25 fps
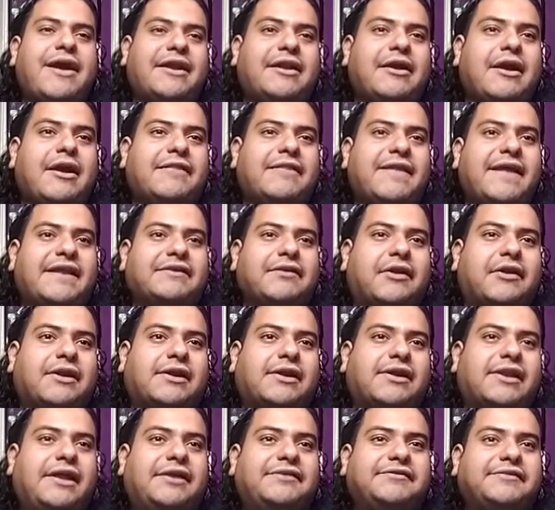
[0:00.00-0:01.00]
had gotten that
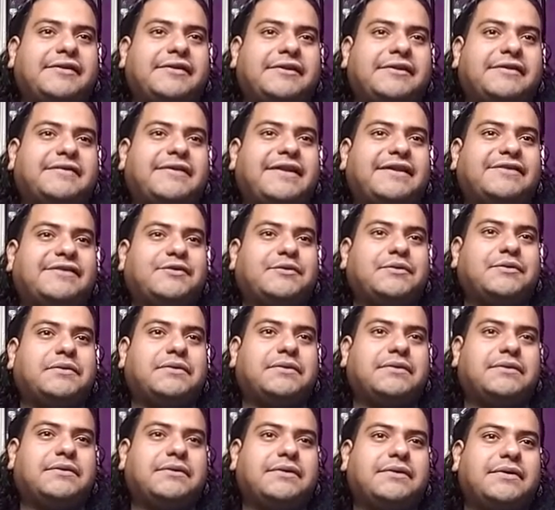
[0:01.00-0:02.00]
dark glass thing. That's cool.